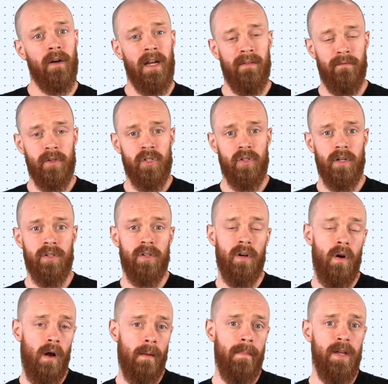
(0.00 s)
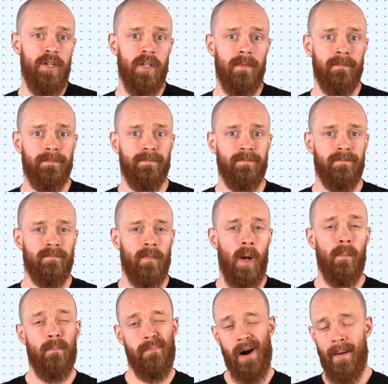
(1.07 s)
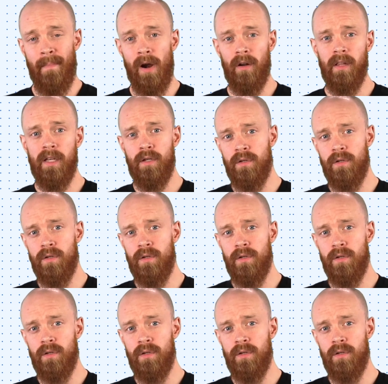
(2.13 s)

for infrastructure automation. Primarily